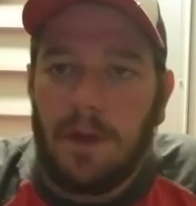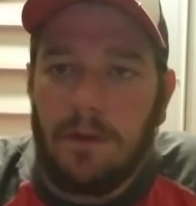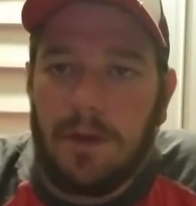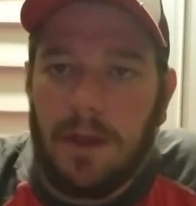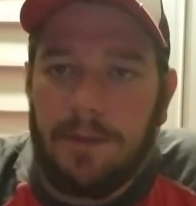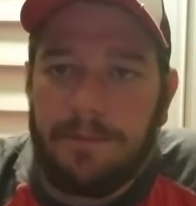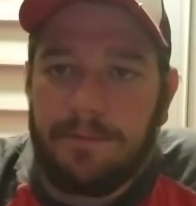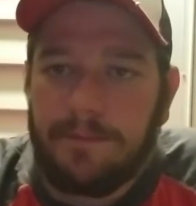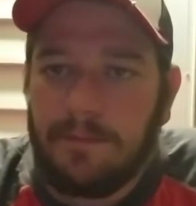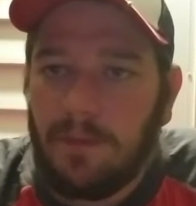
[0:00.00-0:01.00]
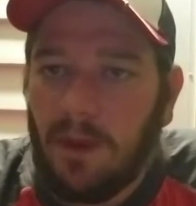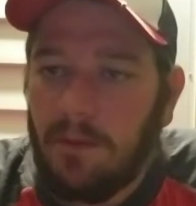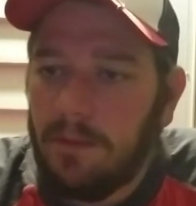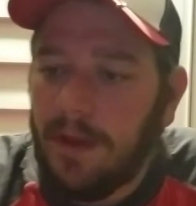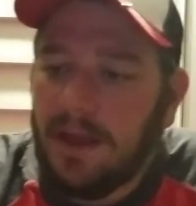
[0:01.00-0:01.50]
Okay,
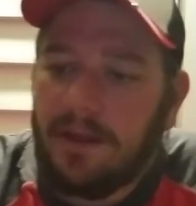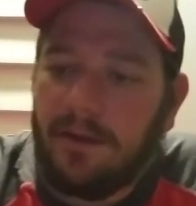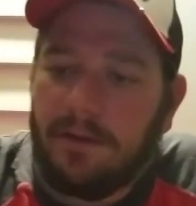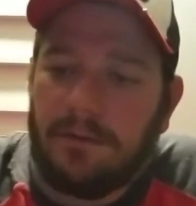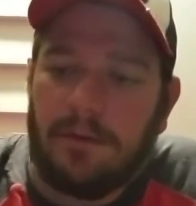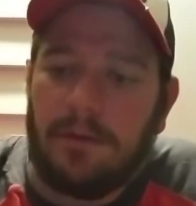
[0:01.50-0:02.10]
we're back here.